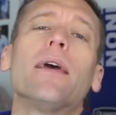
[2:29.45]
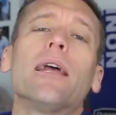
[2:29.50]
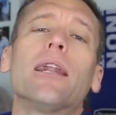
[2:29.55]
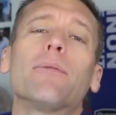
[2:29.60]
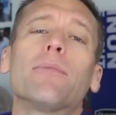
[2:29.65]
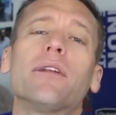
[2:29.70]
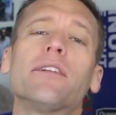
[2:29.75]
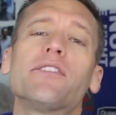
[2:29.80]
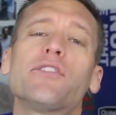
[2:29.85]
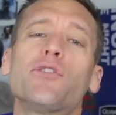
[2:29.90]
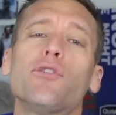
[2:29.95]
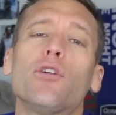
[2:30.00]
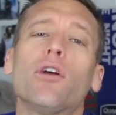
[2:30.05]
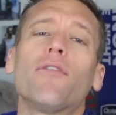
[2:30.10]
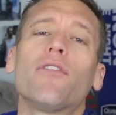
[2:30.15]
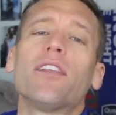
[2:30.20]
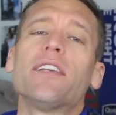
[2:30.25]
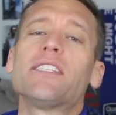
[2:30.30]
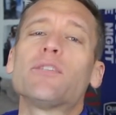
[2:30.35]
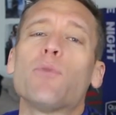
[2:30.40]
And I'm gonna scoot
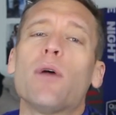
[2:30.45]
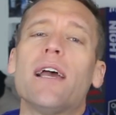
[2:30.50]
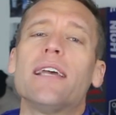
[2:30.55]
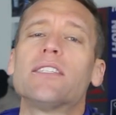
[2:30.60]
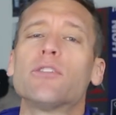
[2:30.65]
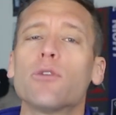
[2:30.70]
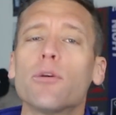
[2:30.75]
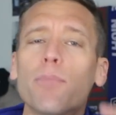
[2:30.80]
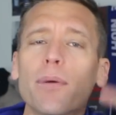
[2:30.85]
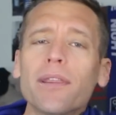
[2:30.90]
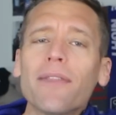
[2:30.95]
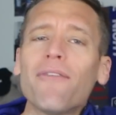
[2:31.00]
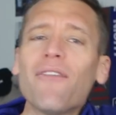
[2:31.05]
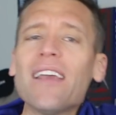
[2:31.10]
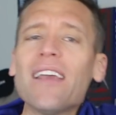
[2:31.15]
over this way so we can put the